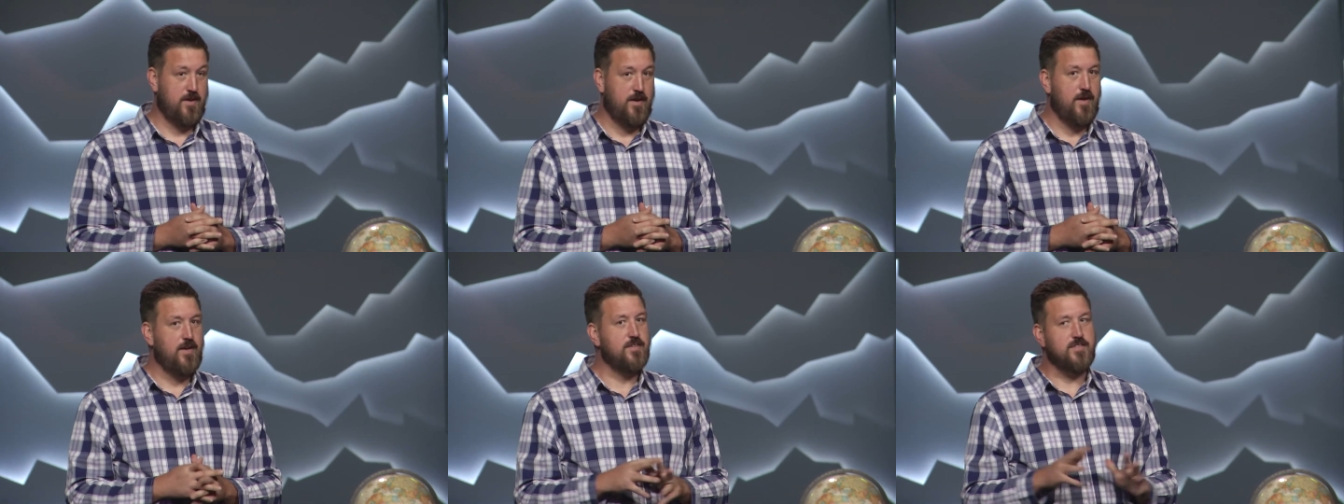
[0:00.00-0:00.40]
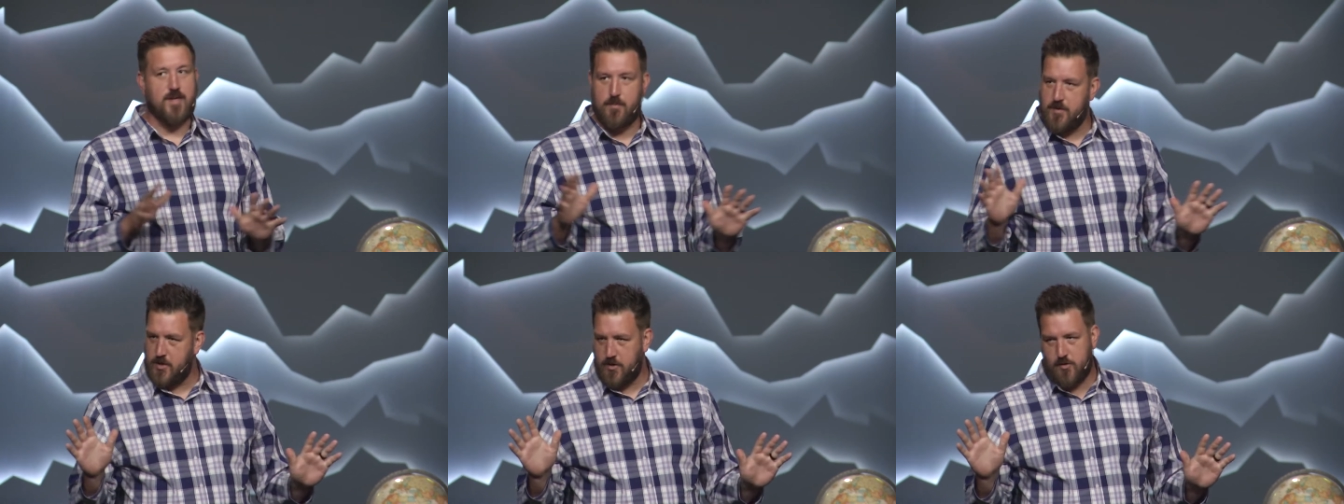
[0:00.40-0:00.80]
Some
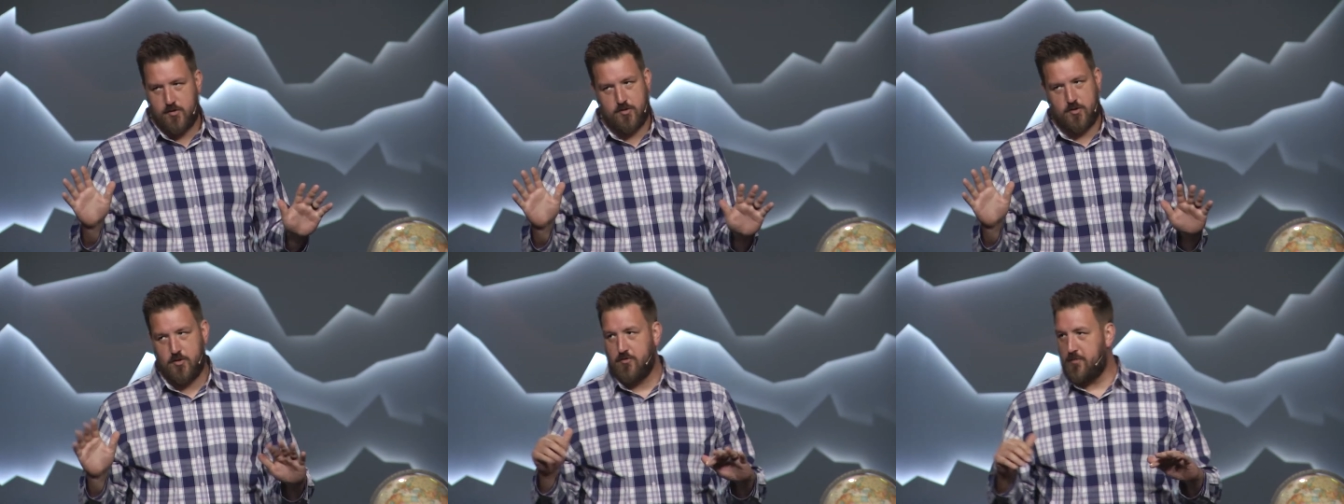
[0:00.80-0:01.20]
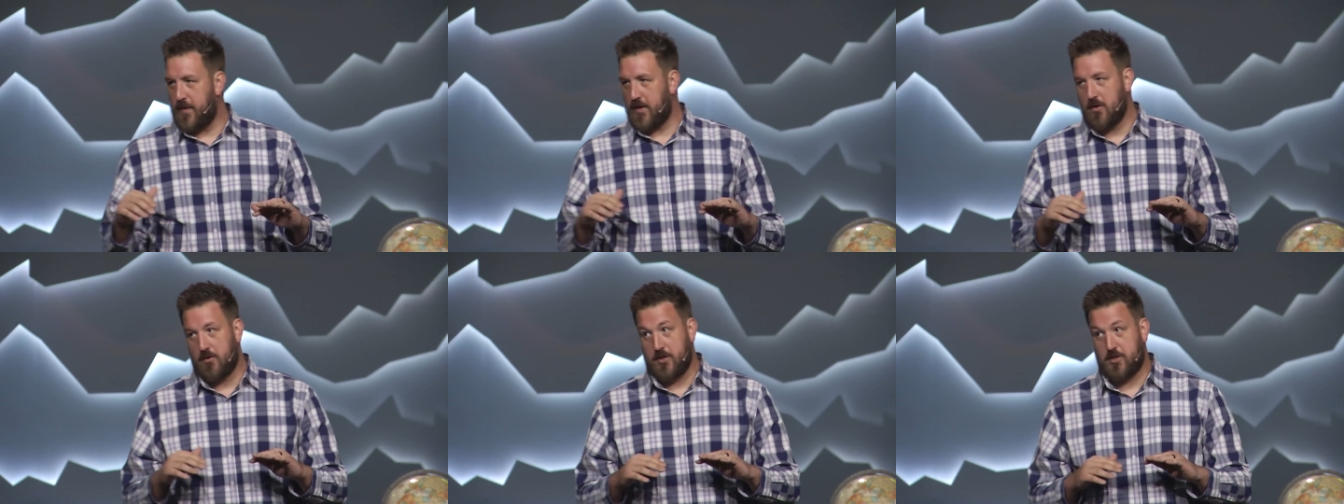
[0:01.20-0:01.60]
of you, you've been
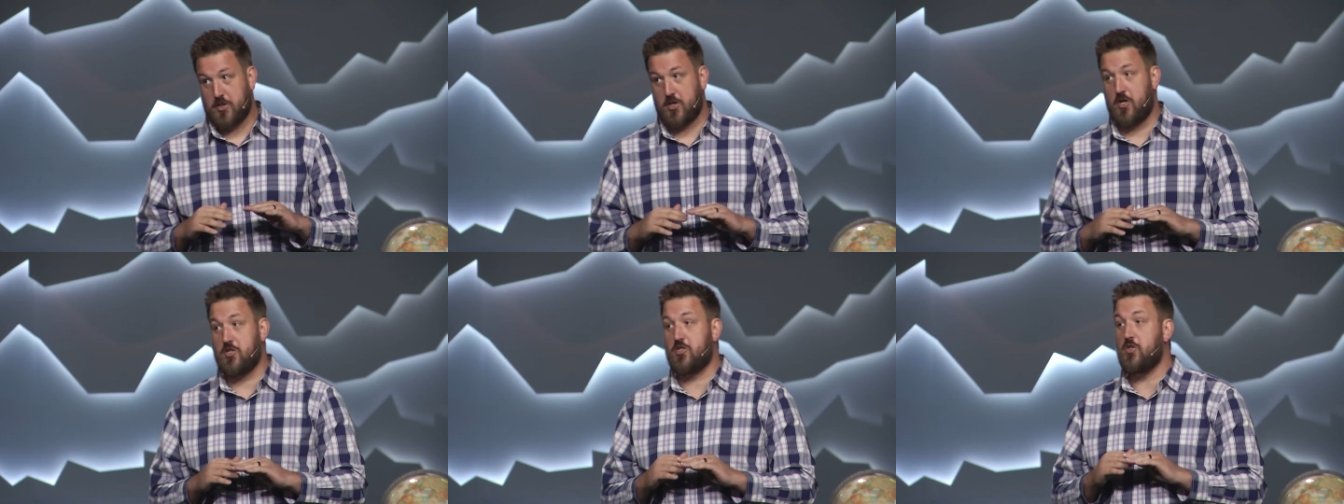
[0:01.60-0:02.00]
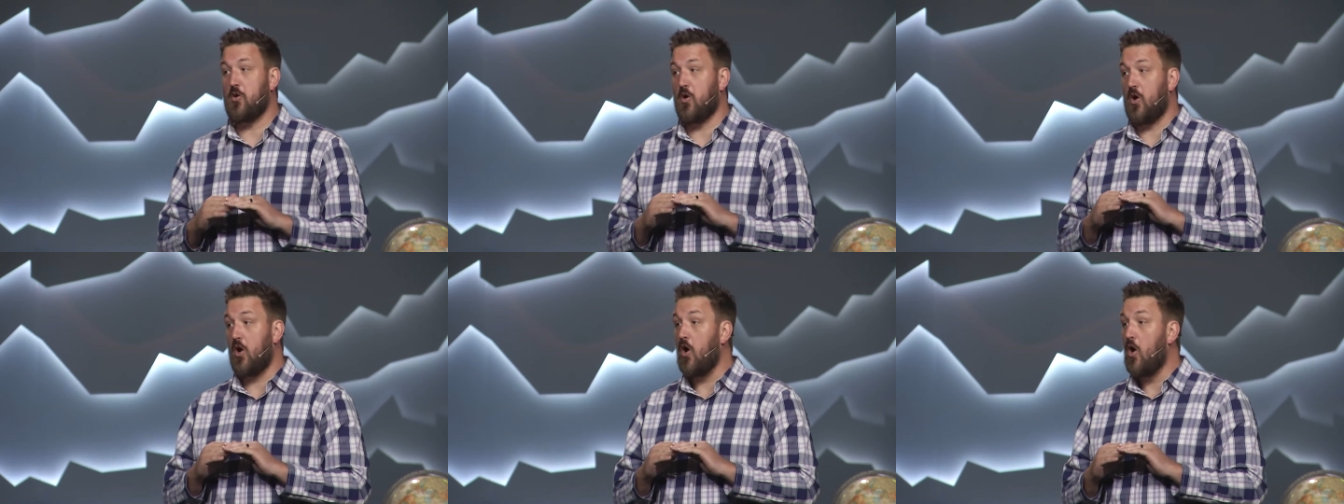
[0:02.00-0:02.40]
going to church
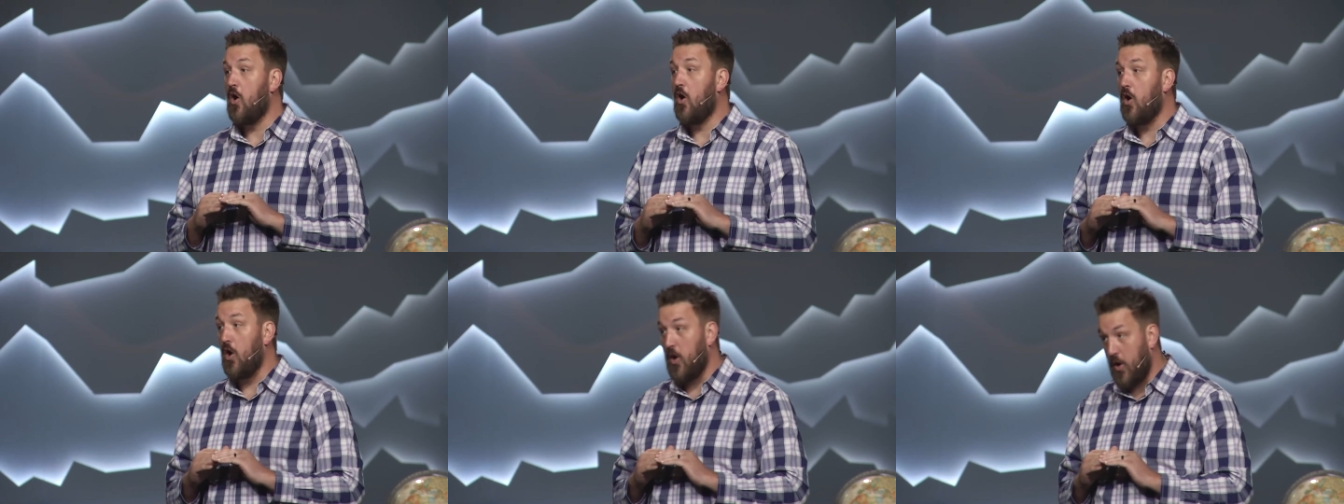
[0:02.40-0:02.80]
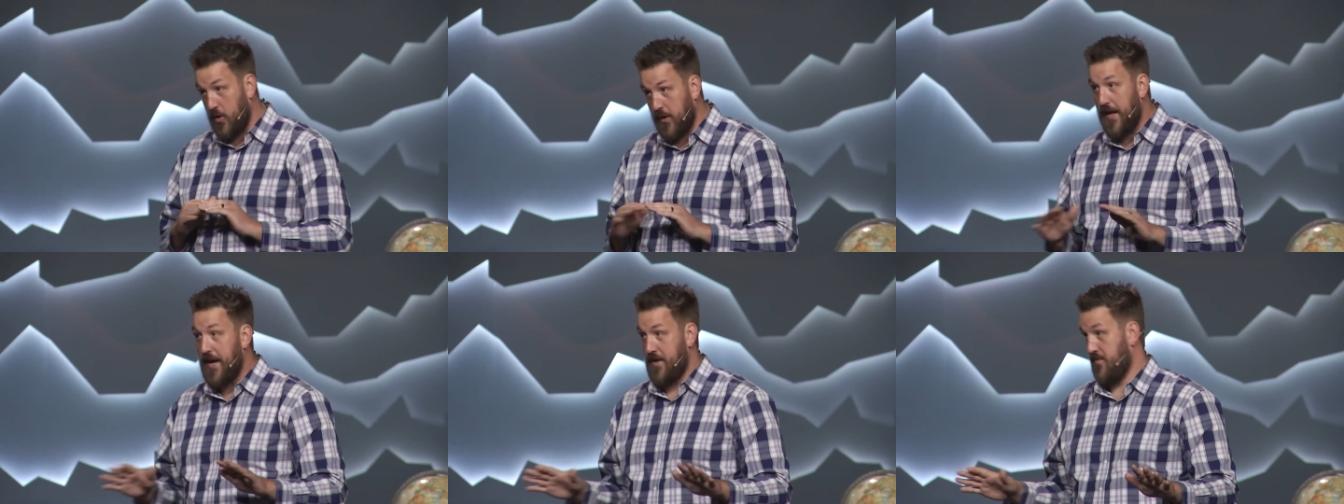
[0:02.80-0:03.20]
your whole
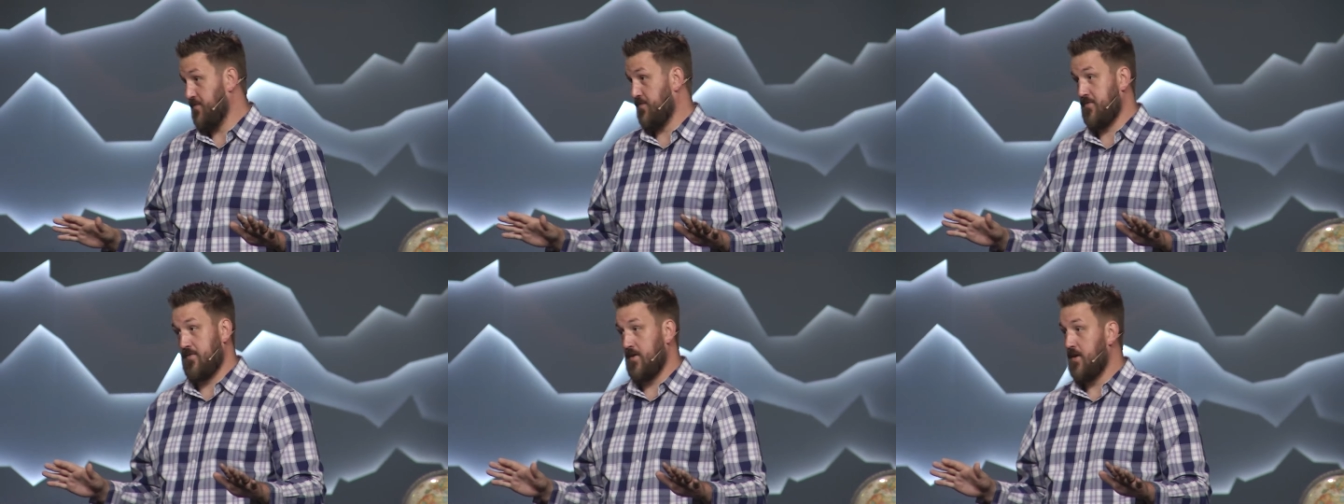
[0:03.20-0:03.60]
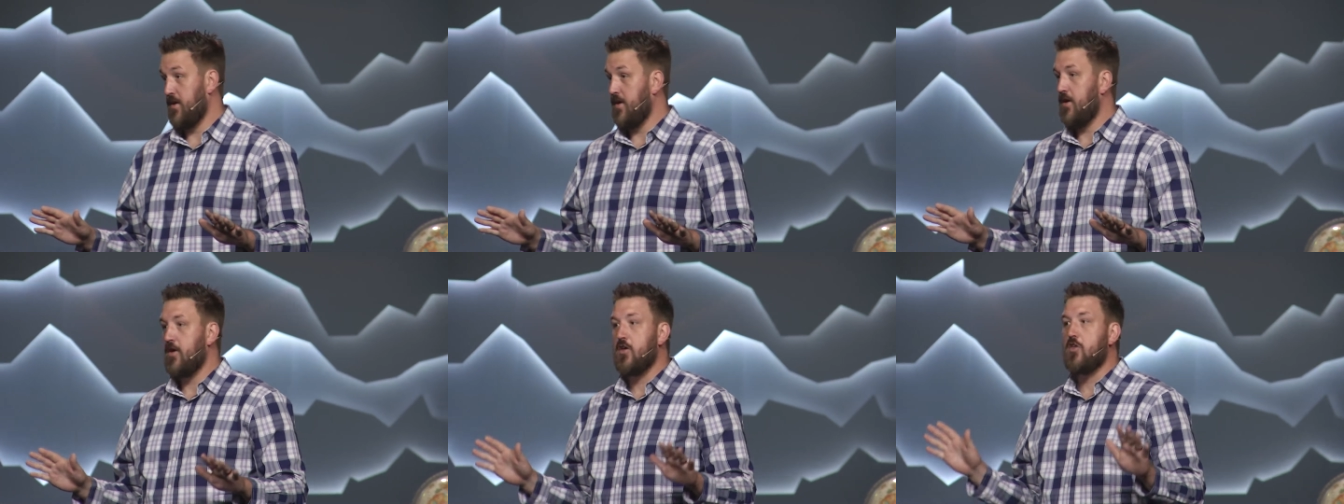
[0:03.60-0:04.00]
life.
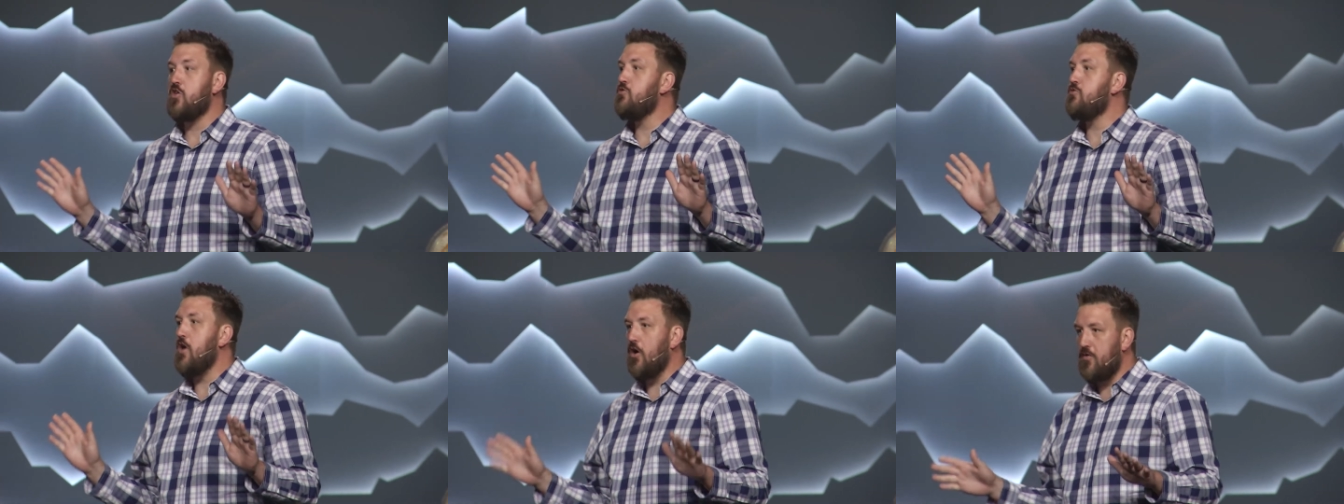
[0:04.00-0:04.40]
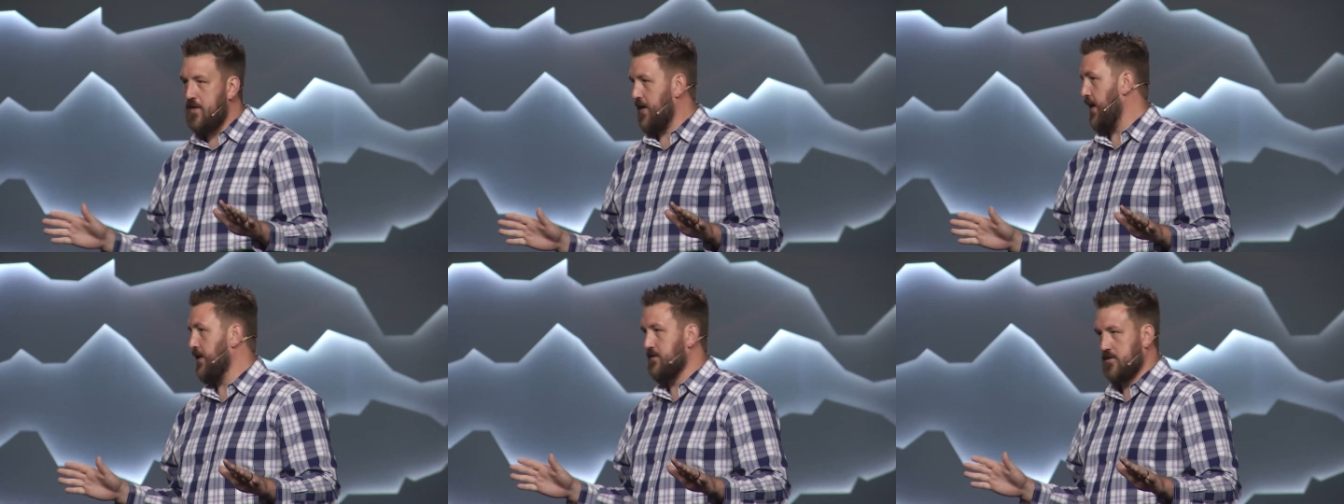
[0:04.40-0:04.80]
You know
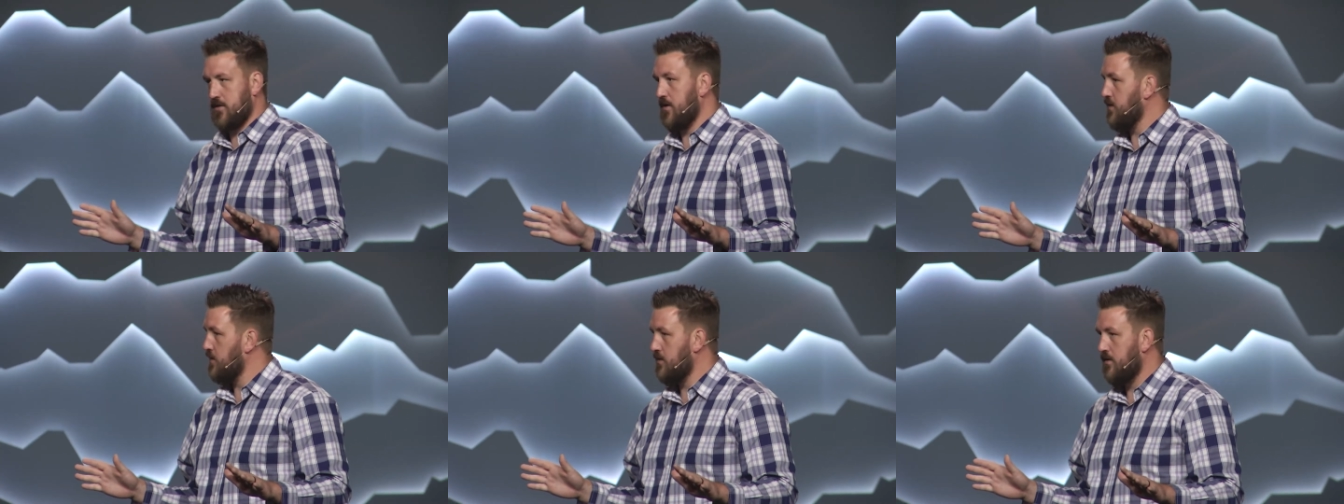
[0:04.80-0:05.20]
the answer.